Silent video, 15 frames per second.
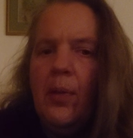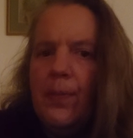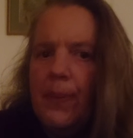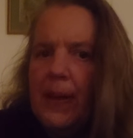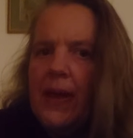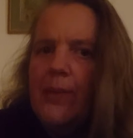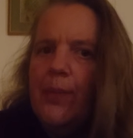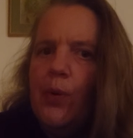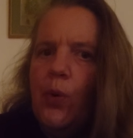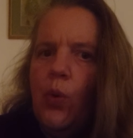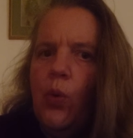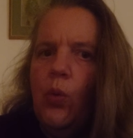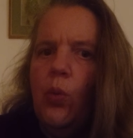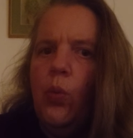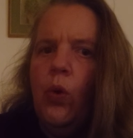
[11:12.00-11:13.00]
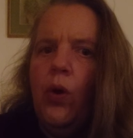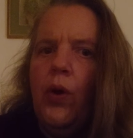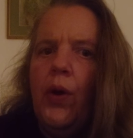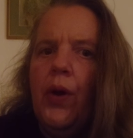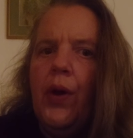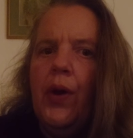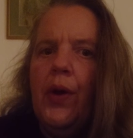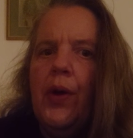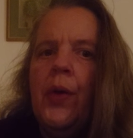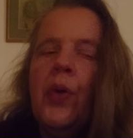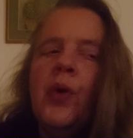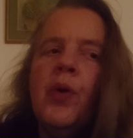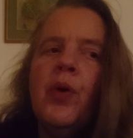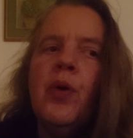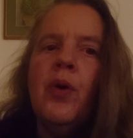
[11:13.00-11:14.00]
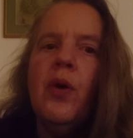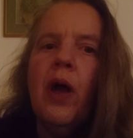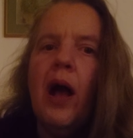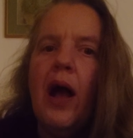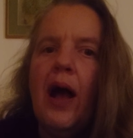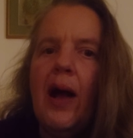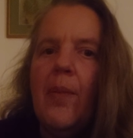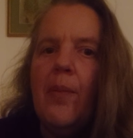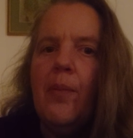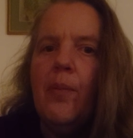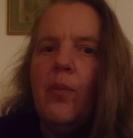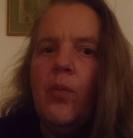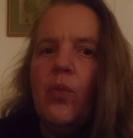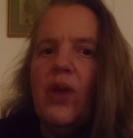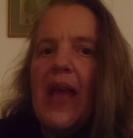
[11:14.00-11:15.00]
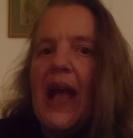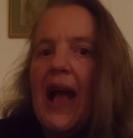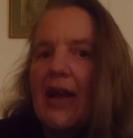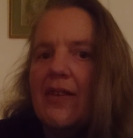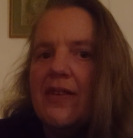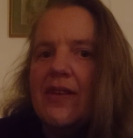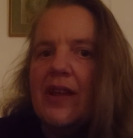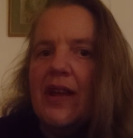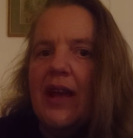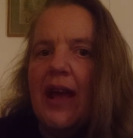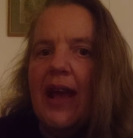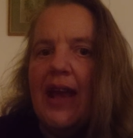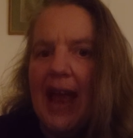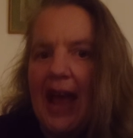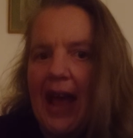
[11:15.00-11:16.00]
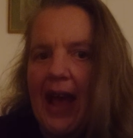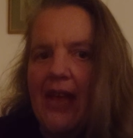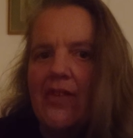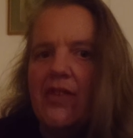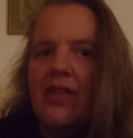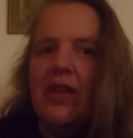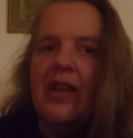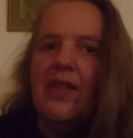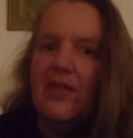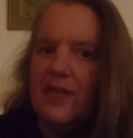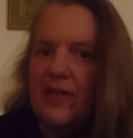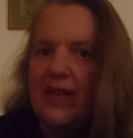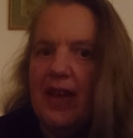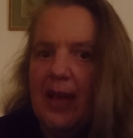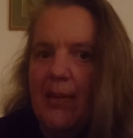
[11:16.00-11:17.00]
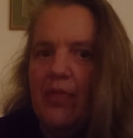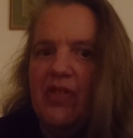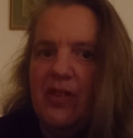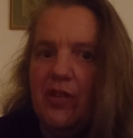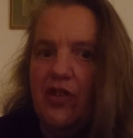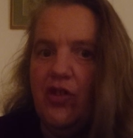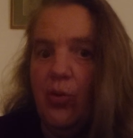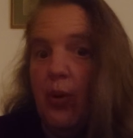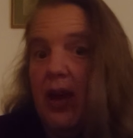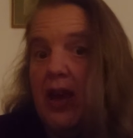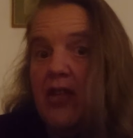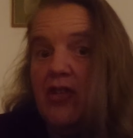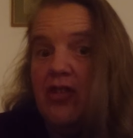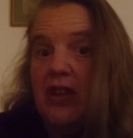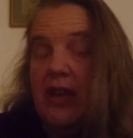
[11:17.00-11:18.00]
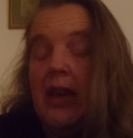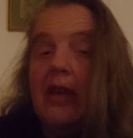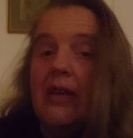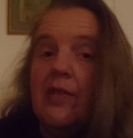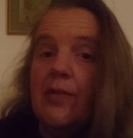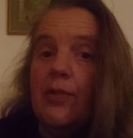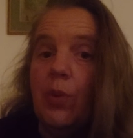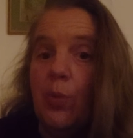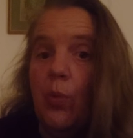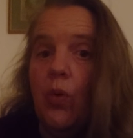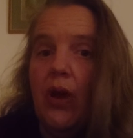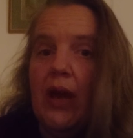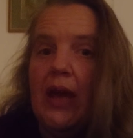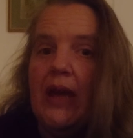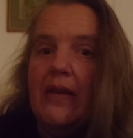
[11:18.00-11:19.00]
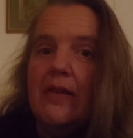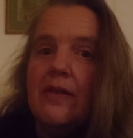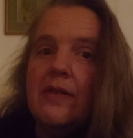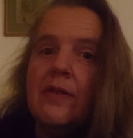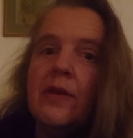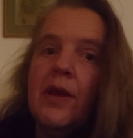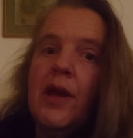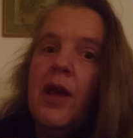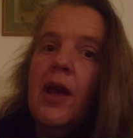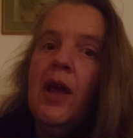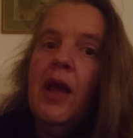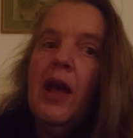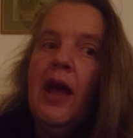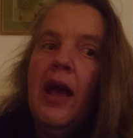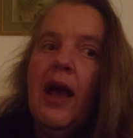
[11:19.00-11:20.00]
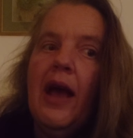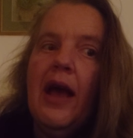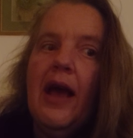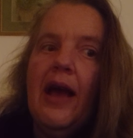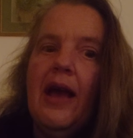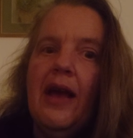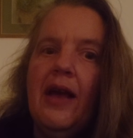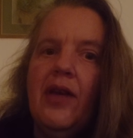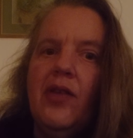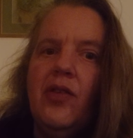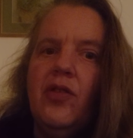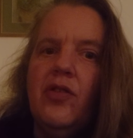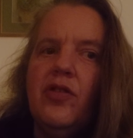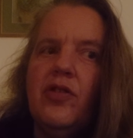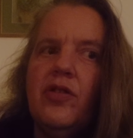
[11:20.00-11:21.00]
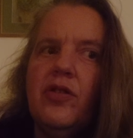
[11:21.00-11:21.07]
people were reacting and handling the same situation in different ways. And